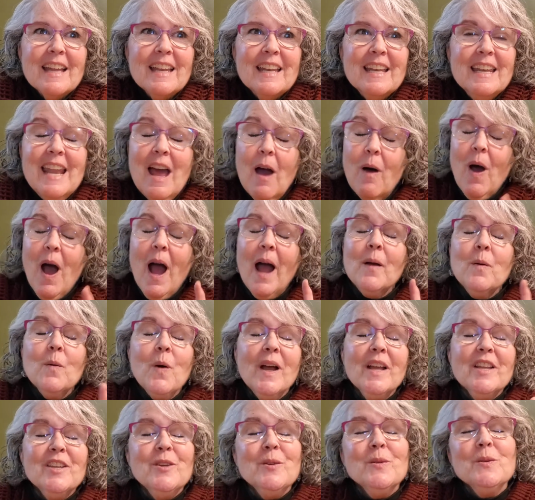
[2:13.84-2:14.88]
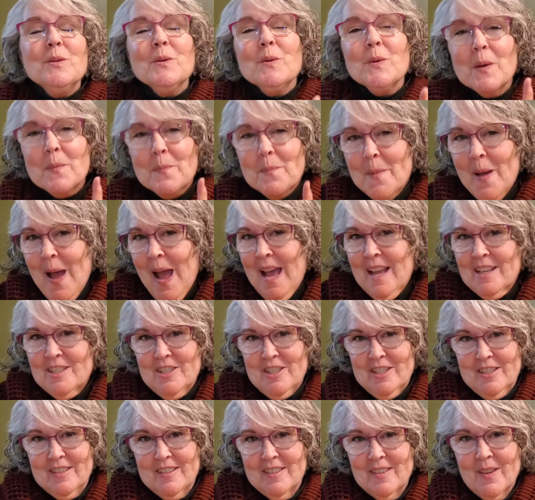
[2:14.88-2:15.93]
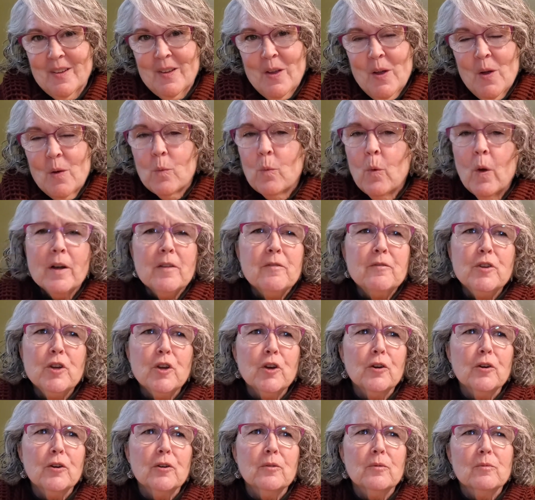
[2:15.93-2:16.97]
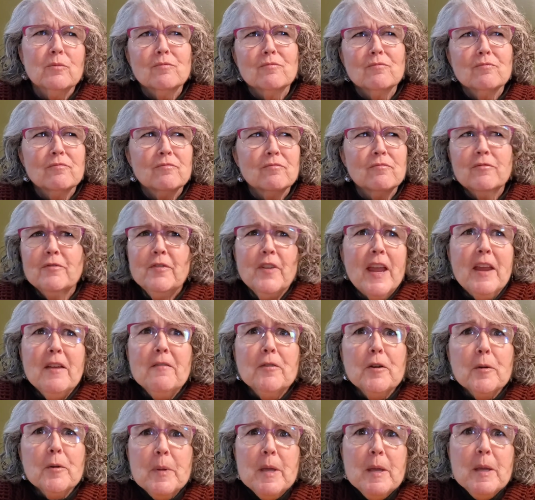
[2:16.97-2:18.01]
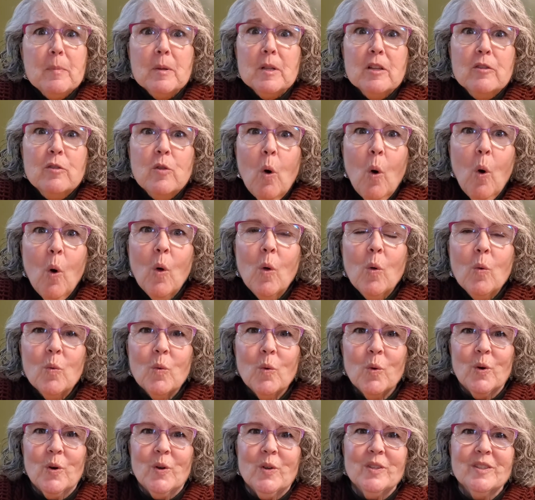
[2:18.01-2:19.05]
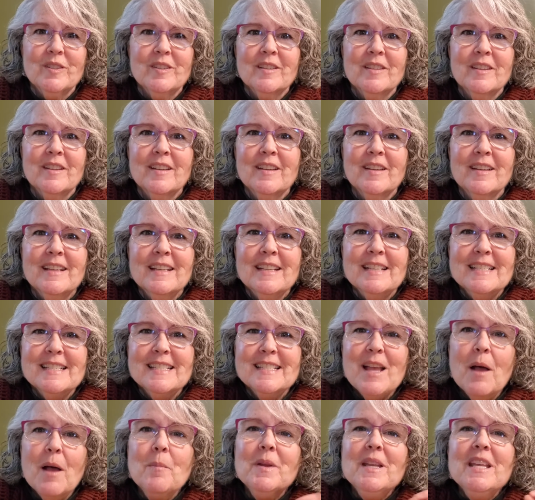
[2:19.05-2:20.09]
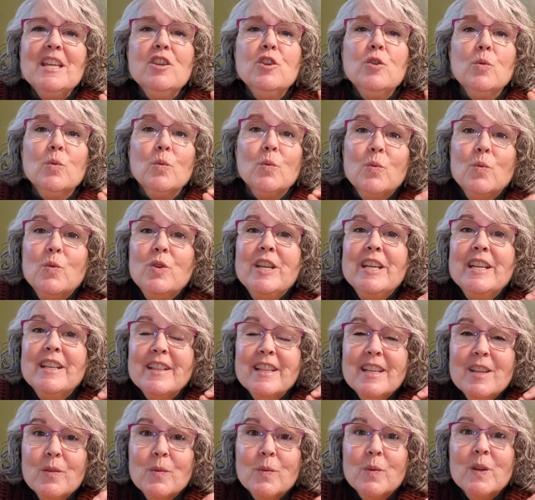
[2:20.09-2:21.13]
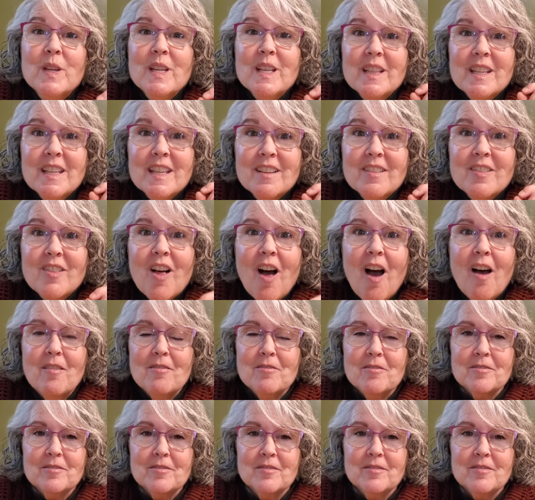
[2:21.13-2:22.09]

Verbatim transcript: Now, I want you to imagine one of your favorite people in the whole world, somebody you really, really love.